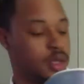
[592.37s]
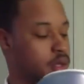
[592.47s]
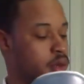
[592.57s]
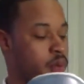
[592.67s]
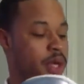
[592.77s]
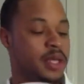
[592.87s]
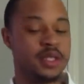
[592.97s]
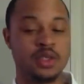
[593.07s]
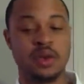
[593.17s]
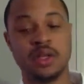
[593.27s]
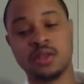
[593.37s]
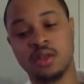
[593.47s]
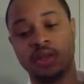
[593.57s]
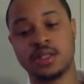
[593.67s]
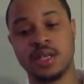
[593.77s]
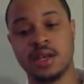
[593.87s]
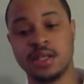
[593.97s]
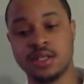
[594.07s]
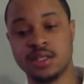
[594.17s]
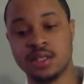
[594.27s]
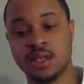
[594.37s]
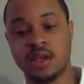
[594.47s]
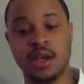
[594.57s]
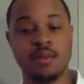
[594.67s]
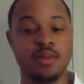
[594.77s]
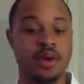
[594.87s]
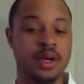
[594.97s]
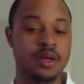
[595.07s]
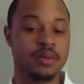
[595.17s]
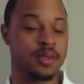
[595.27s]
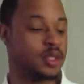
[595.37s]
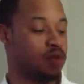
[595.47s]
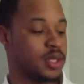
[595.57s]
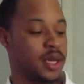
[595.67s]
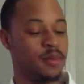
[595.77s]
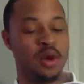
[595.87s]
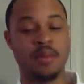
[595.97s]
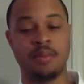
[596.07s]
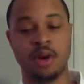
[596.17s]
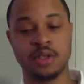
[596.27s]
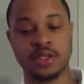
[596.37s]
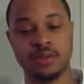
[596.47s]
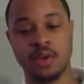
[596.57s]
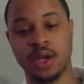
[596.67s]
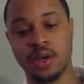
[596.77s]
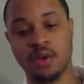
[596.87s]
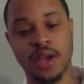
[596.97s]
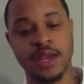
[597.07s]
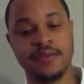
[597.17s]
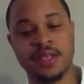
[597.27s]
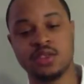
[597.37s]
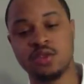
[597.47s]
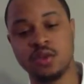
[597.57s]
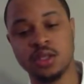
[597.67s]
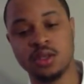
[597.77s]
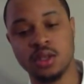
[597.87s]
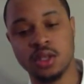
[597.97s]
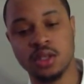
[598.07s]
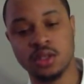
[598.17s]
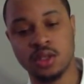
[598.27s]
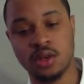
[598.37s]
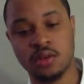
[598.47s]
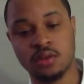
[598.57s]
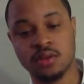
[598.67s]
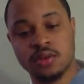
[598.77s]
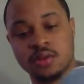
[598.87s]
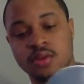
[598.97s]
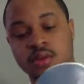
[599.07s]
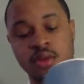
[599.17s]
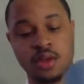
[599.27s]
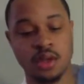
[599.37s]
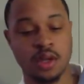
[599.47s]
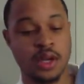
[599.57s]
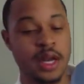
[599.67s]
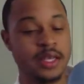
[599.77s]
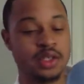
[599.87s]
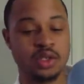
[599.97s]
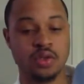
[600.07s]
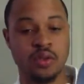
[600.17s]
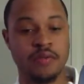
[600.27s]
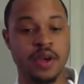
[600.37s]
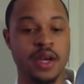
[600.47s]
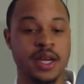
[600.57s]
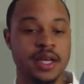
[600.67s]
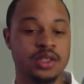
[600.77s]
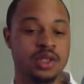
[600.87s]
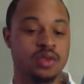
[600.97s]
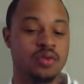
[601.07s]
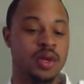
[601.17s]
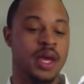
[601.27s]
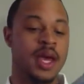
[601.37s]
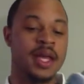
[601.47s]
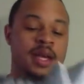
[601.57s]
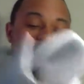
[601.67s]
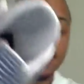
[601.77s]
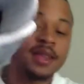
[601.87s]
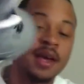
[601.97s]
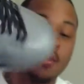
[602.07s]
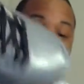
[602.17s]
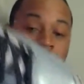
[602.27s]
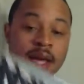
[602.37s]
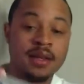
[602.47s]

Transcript: The regular Joordan on the tongue is embroidered. This was like more embossed and engraved into it. So Nice shoe, very nice shoe. And then we got that white